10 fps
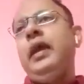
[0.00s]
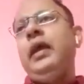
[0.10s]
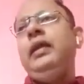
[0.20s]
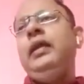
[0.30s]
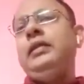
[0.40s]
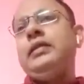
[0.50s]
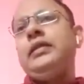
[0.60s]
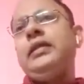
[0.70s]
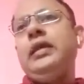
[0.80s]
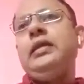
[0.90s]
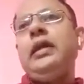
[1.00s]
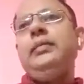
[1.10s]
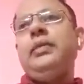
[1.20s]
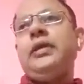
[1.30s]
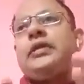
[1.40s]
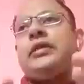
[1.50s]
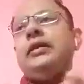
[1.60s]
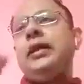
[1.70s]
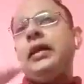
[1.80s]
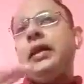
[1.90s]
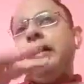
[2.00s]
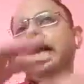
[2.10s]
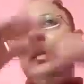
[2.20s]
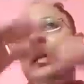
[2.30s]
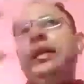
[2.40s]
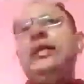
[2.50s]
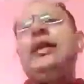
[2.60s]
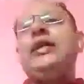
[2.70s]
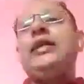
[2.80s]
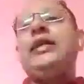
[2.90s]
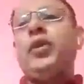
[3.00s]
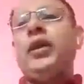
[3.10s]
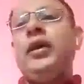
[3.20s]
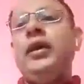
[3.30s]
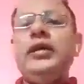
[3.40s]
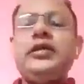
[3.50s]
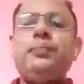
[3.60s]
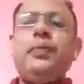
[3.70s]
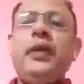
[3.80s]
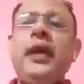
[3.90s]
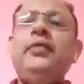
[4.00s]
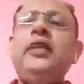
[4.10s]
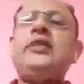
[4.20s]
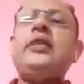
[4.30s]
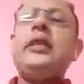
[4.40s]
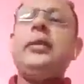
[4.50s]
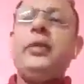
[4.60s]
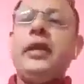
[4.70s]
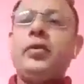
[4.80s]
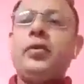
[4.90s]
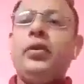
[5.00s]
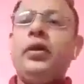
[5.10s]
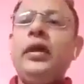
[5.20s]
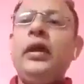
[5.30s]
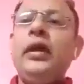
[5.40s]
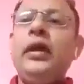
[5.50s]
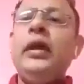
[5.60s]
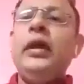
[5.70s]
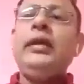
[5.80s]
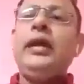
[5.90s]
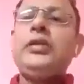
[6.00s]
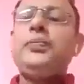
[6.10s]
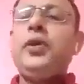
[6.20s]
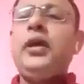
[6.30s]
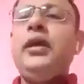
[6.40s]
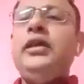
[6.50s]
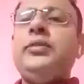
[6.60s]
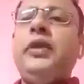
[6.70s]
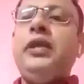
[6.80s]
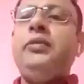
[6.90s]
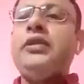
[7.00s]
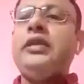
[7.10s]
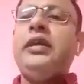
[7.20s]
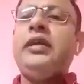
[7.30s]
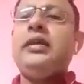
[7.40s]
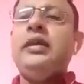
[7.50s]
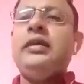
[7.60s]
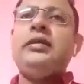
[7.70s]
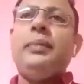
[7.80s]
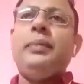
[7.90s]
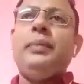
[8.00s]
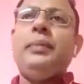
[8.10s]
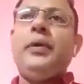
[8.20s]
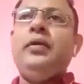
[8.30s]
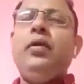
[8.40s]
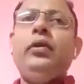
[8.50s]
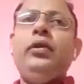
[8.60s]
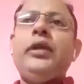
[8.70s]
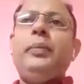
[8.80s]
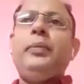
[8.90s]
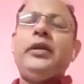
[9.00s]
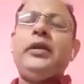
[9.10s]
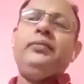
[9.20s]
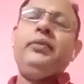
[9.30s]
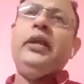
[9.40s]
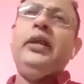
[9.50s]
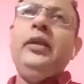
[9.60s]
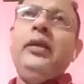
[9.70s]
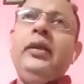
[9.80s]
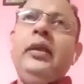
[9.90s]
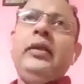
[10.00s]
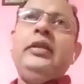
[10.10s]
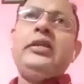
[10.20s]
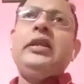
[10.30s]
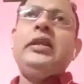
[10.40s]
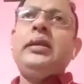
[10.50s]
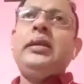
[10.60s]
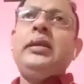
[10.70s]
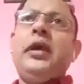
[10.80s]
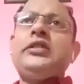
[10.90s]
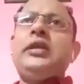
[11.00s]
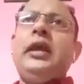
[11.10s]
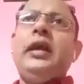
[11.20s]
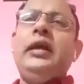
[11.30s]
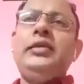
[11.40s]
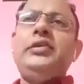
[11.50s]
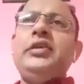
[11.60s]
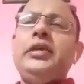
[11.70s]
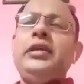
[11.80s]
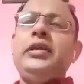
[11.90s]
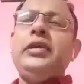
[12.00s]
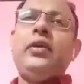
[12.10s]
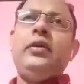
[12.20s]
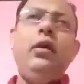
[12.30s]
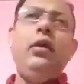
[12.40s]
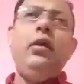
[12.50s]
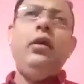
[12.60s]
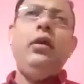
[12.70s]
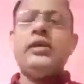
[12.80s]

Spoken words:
And in this regard, I must say the Indian diaspora is playing very significant role. Indian diaspora is very much there in Japan, although Japan has a very distinctive cultural entity or